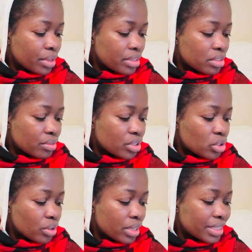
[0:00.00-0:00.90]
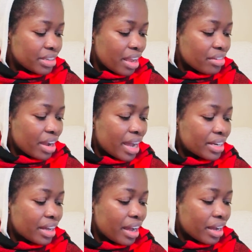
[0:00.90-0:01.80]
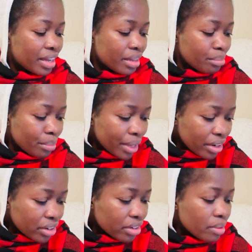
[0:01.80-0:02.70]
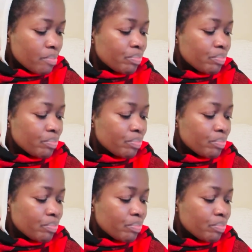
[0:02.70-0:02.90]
the SUV showed that driver Hannah Hackmeyer,